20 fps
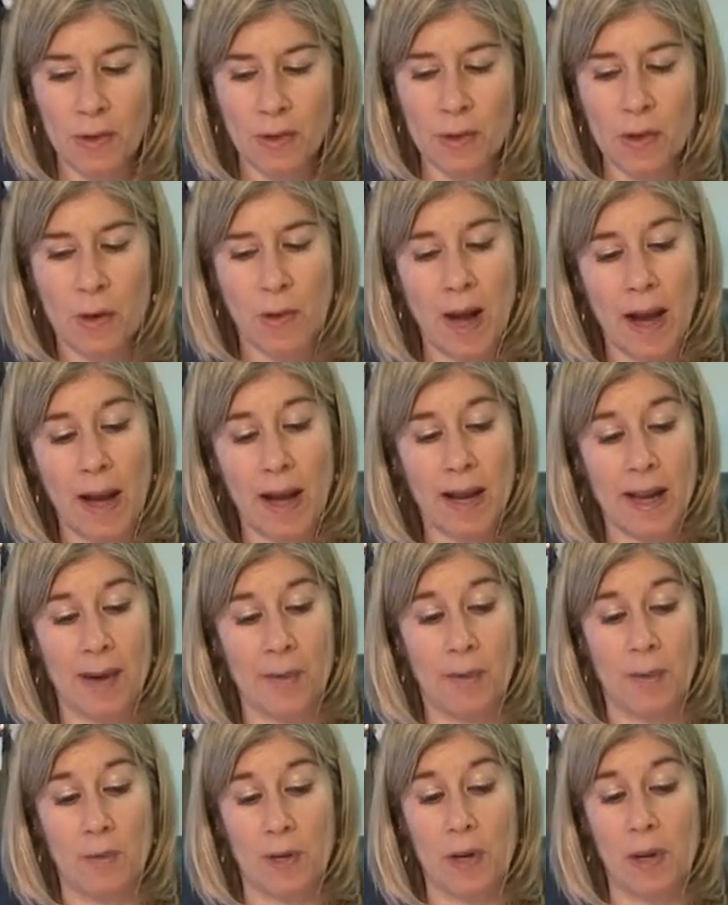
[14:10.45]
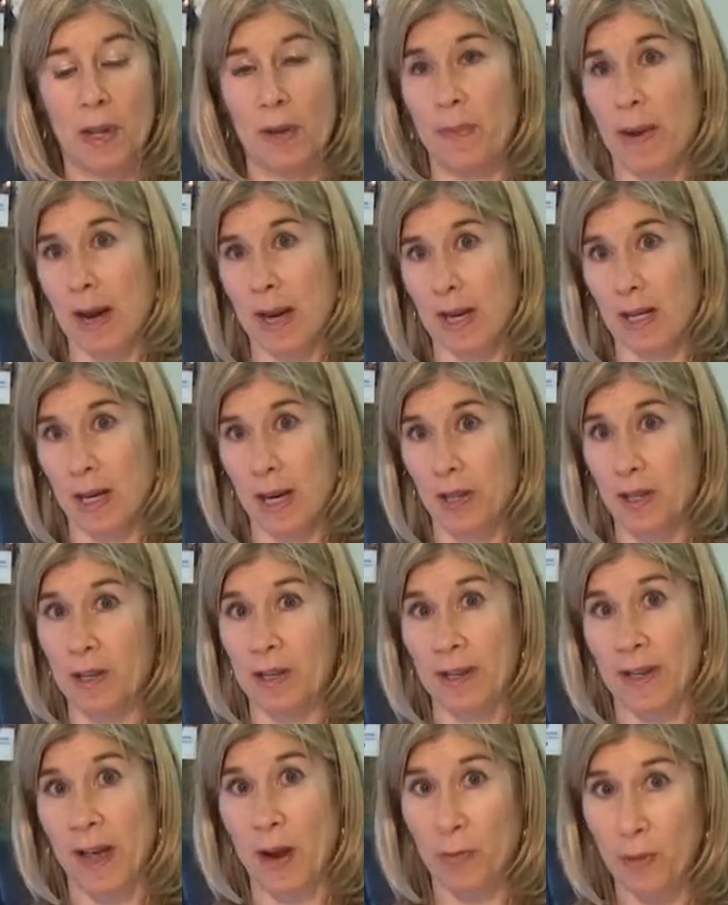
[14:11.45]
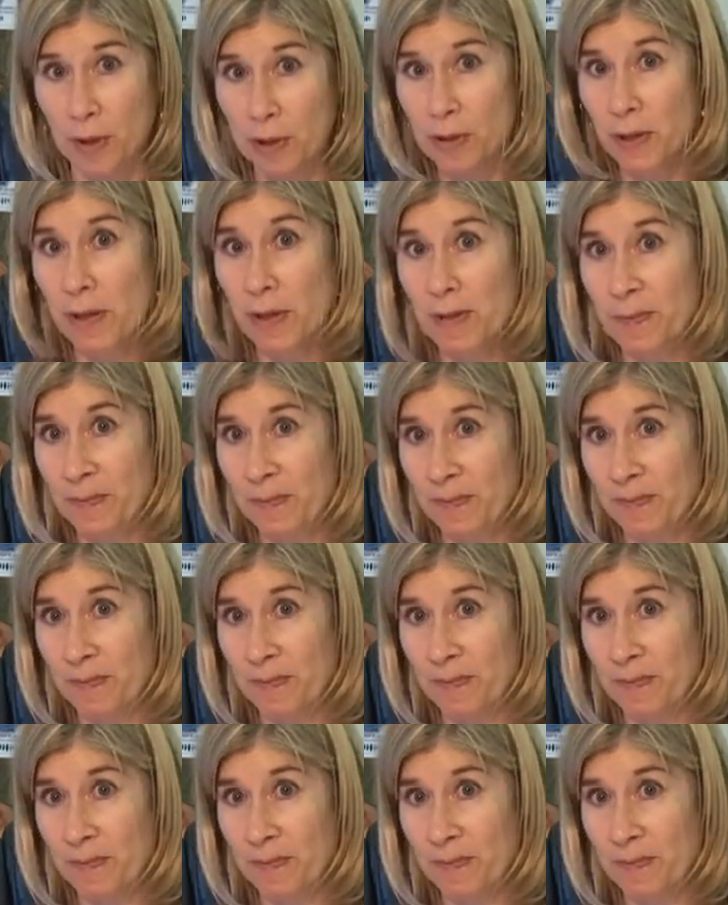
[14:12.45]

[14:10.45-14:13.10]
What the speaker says: So I am really paying attention to that whistle.